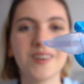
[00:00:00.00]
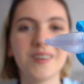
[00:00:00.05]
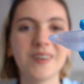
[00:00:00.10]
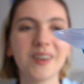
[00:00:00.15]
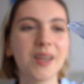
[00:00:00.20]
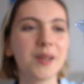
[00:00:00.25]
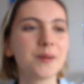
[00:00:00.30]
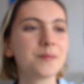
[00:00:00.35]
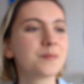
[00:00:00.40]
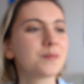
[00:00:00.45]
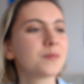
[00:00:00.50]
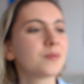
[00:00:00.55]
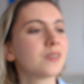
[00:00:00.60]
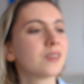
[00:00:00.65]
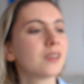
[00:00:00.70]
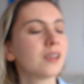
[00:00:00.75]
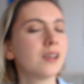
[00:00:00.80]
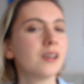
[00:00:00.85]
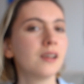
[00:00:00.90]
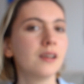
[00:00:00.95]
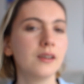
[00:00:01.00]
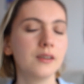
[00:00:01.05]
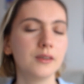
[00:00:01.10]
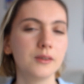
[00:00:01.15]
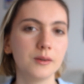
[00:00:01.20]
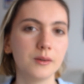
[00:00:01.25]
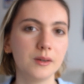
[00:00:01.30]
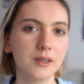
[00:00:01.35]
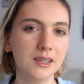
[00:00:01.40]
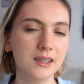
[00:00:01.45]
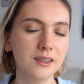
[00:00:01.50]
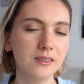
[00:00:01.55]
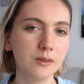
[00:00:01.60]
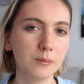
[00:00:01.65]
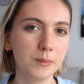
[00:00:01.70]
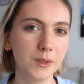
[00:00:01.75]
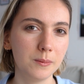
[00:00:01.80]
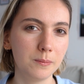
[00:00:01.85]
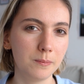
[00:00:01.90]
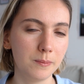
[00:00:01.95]
Okay, so it is
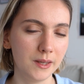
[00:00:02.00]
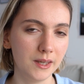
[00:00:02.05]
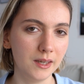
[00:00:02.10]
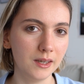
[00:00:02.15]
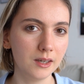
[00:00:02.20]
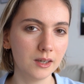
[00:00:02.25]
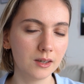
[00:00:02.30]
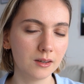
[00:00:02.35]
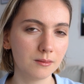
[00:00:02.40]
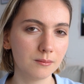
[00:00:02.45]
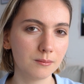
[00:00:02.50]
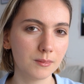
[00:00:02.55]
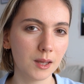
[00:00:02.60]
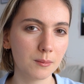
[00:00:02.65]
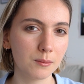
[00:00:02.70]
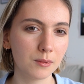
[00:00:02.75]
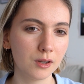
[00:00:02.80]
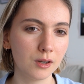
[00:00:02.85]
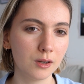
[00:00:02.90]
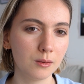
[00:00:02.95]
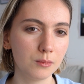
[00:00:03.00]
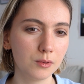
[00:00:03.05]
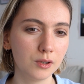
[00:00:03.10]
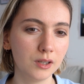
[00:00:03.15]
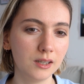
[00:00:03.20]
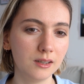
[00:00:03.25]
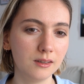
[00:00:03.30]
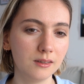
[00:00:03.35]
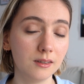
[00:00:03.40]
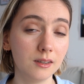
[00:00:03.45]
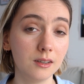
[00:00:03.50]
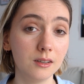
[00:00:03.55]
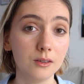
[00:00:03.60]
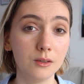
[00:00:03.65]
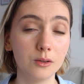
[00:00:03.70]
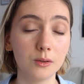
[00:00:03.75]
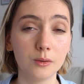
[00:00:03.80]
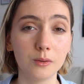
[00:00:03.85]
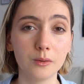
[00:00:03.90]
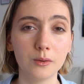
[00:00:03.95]
a bit big. I'm gonna put it
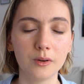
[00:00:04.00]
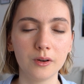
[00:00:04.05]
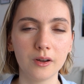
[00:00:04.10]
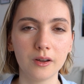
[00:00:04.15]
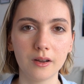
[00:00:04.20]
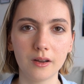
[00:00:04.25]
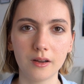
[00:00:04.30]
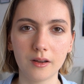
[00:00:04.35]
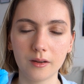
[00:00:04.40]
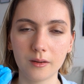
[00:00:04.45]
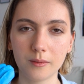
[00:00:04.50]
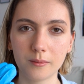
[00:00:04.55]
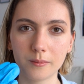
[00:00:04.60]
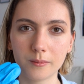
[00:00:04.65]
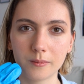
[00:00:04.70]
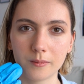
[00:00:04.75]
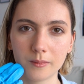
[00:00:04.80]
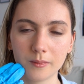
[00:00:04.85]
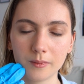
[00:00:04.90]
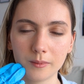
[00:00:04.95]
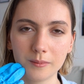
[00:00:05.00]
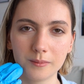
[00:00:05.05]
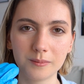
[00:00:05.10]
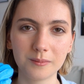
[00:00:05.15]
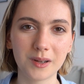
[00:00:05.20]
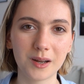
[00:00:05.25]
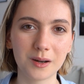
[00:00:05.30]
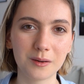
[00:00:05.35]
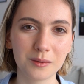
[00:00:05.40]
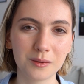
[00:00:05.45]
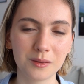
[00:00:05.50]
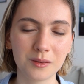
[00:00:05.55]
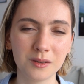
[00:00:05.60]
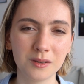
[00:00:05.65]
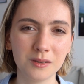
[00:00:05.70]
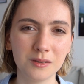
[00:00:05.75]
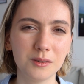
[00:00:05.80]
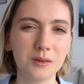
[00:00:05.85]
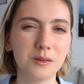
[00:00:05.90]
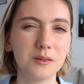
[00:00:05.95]
in your mouth
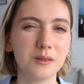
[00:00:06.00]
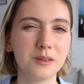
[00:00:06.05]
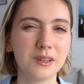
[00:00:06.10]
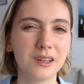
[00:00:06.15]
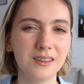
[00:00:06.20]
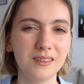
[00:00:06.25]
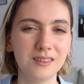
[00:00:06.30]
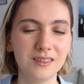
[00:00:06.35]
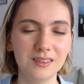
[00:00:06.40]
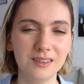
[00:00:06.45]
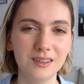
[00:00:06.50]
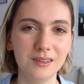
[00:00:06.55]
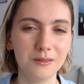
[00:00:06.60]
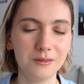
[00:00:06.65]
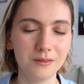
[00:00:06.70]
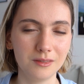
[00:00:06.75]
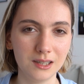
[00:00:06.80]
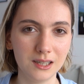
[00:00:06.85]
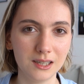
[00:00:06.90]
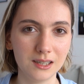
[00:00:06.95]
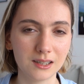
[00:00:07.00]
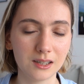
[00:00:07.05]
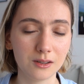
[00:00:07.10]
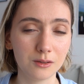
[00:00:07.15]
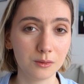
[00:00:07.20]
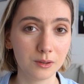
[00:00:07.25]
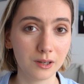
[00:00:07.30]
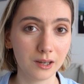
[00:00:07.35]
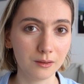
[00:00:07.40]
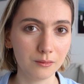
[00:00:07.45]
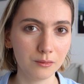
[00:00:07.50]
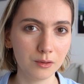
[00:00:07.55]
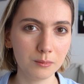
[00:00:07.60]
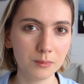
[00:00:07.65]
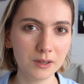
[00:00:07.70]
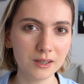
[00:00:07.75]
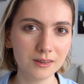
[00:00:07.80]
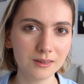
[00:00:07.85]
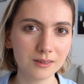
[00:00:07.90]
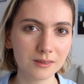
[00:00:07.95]
so you can see the feeling that you get
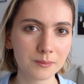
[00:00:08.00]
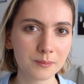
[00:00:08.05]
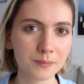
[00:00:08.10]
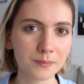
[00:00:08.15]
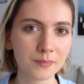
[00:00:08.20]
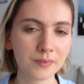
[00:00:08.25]
from it.